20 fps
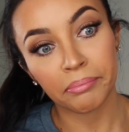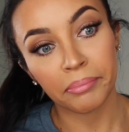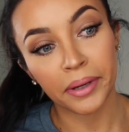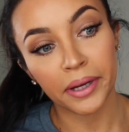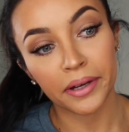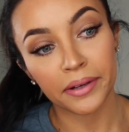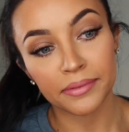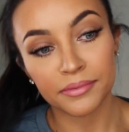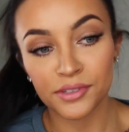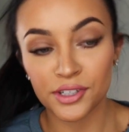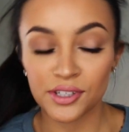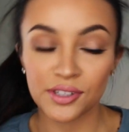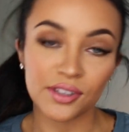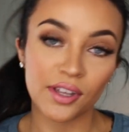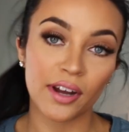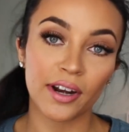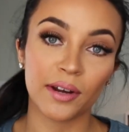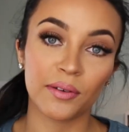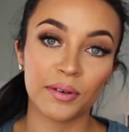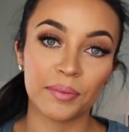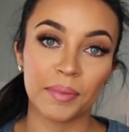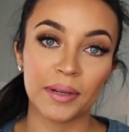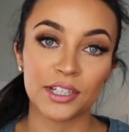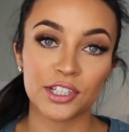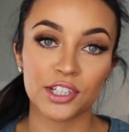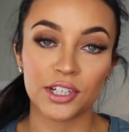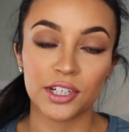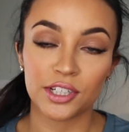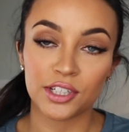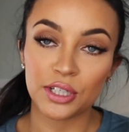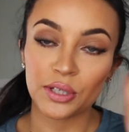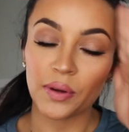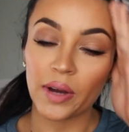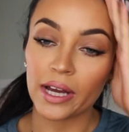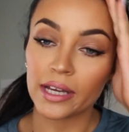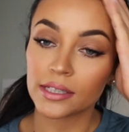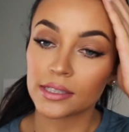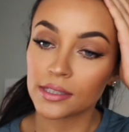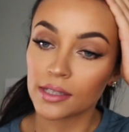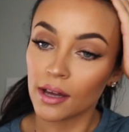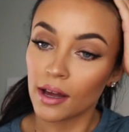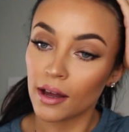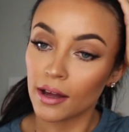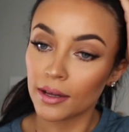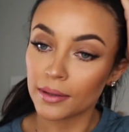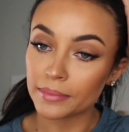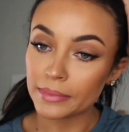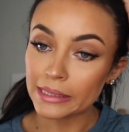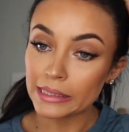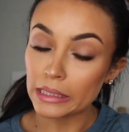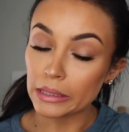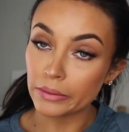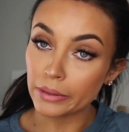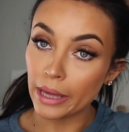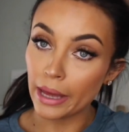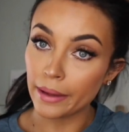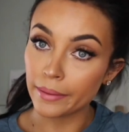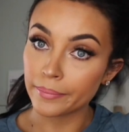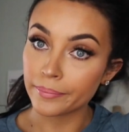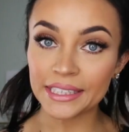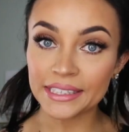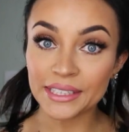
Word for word: but just thought I would mention it to you guys. Um, so yeah.